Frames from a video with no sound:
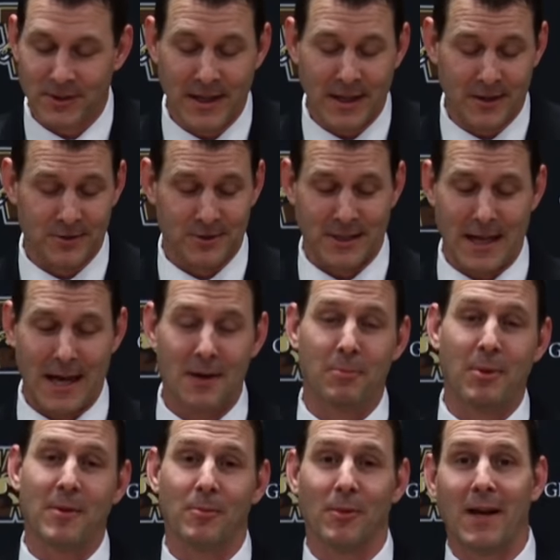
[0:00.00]
day. There's a lot
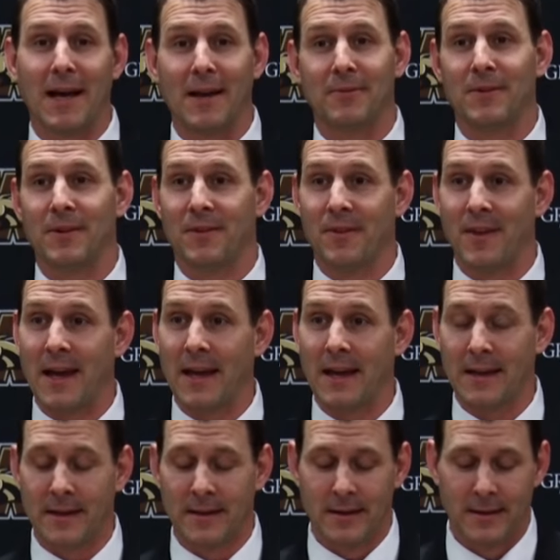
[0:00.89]
of people I have to
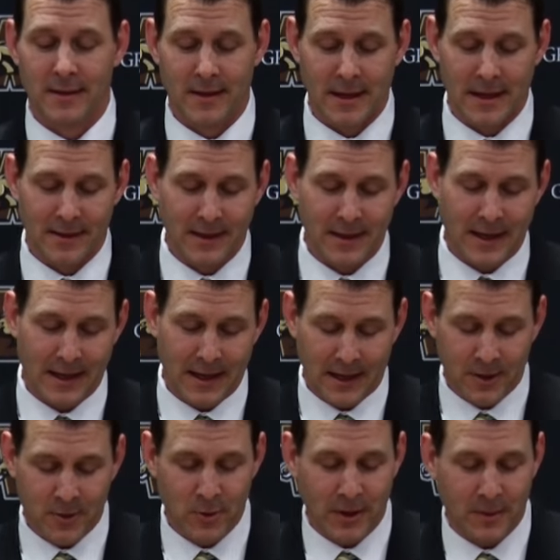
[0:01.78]
thank, and then I
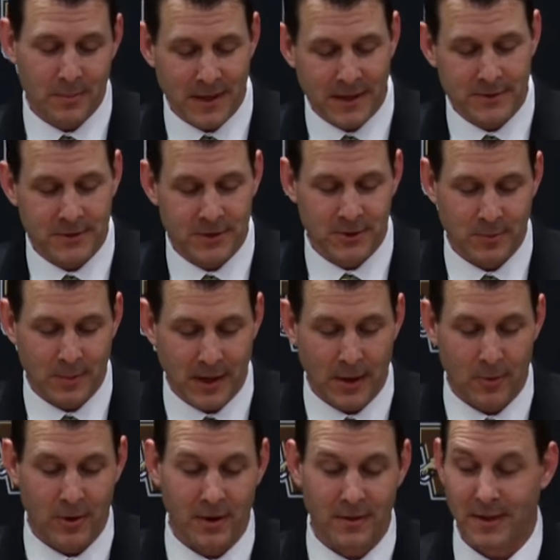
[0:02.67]
got a quick message, but
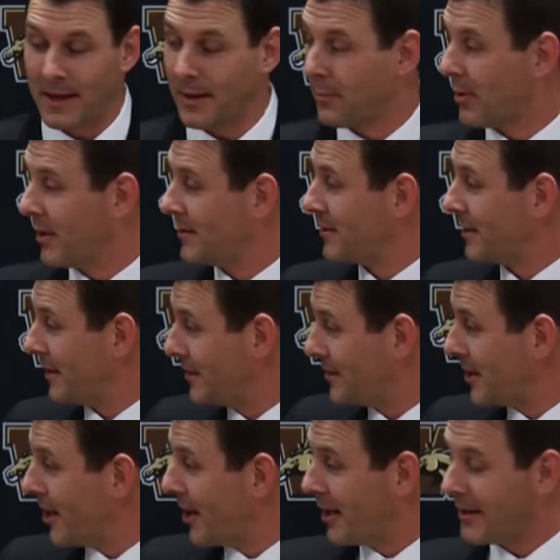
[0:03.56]
I want to thank President
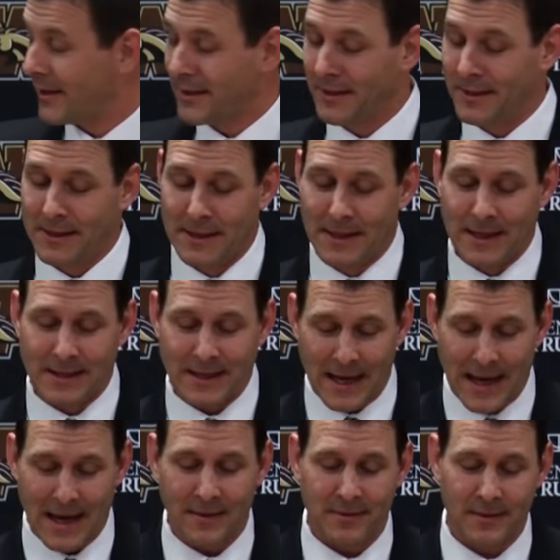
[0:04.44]
Dunn,
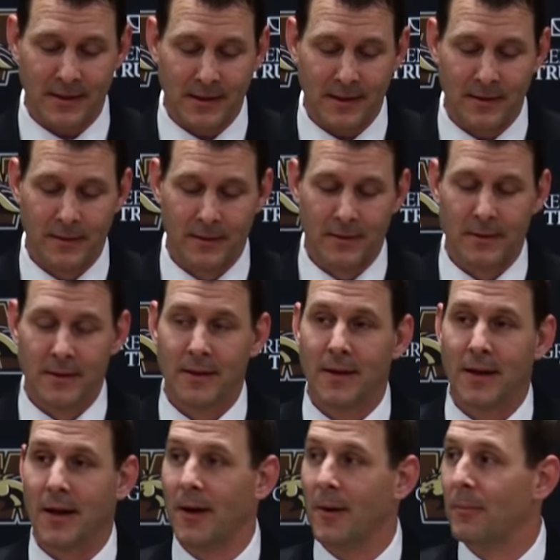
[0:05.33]
Kathy,
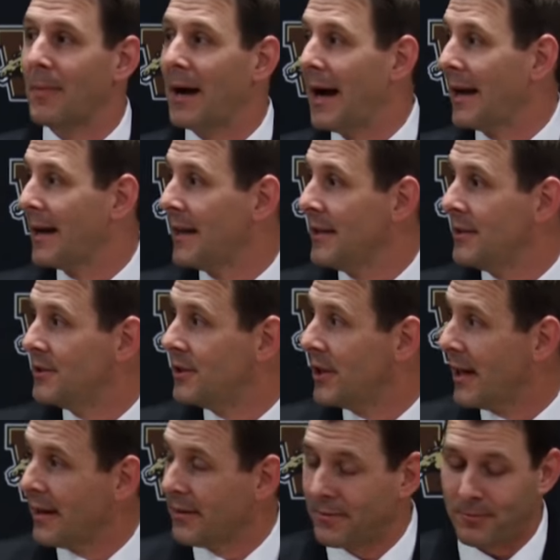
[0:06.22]
Monty,
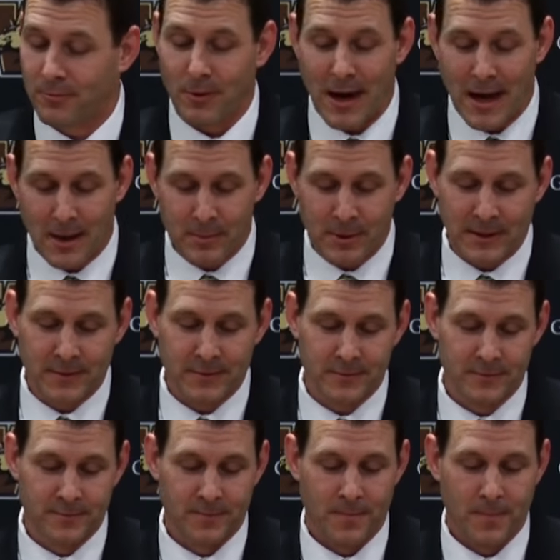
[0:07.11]
Jeff, Robin,